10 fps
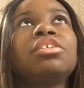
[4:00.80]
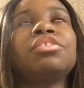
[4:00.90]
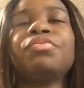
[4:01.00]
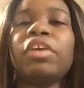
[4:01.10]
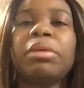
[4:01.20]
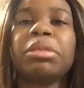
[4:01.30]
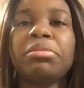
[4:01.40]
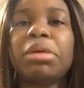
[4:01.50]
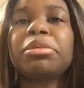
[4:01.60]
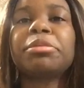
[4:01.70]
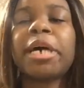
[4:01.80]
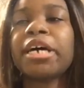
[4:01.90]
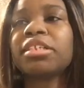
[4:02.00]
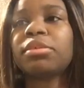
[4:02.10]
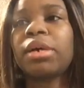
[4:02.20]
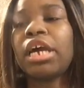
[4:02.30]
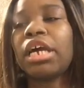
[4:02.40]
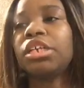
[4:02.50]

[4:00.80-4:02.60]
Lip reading: your family member passed away,